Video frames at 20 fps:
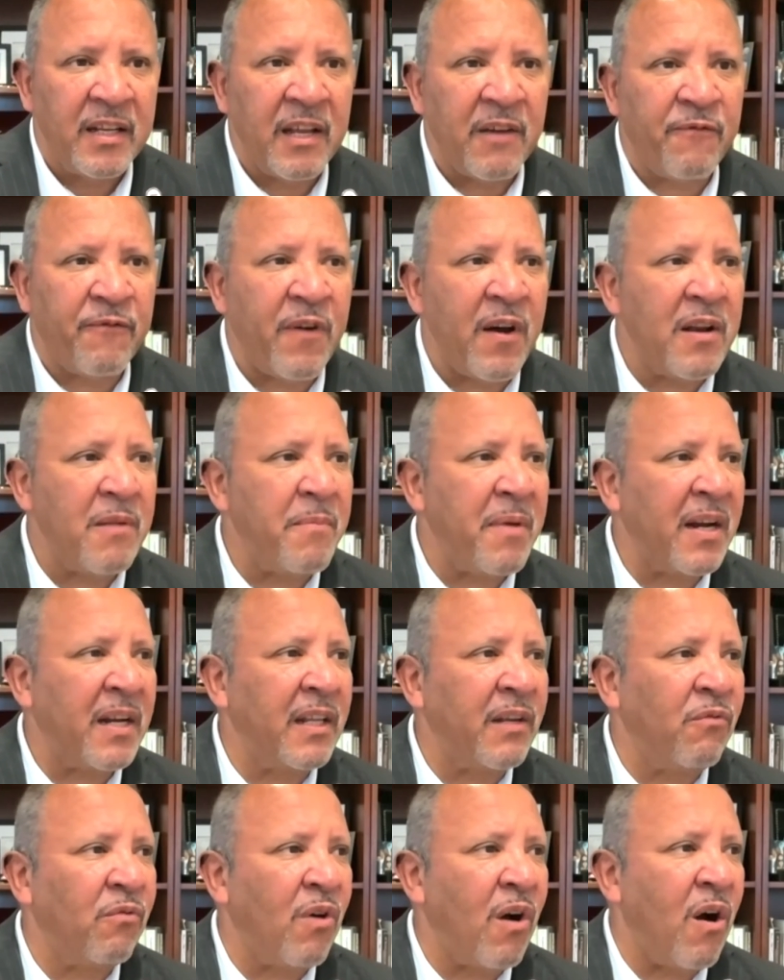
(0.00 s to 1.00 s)
They're
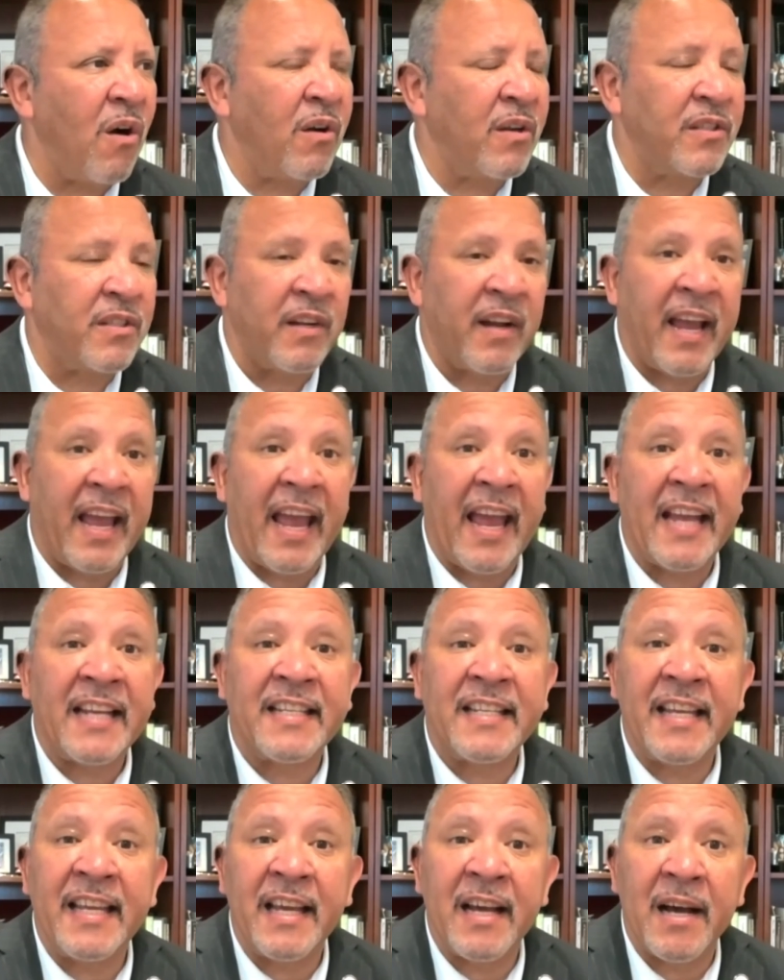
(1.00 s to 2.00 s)
fundamentally wrong because they're
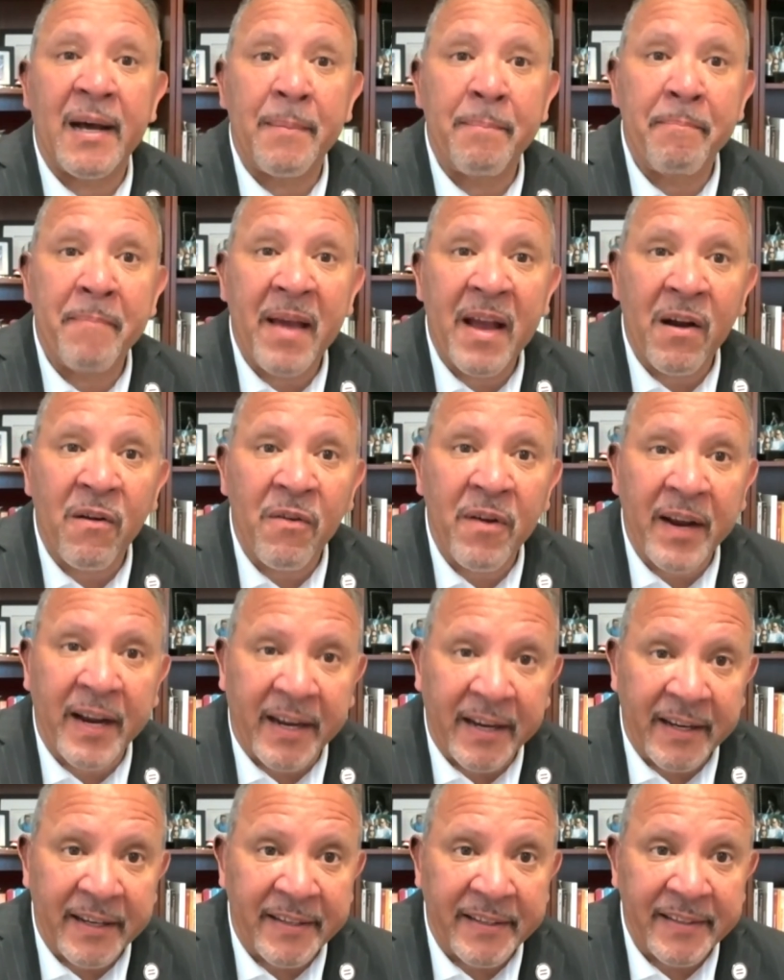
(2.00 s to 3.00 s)
anti
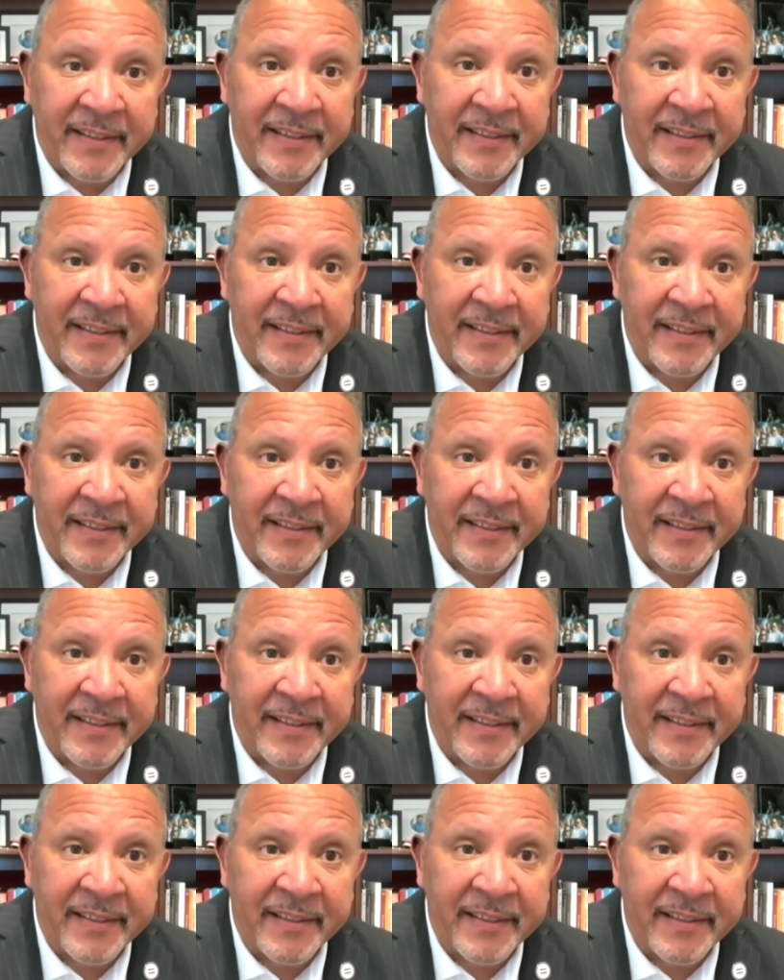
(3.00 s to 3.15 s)
American.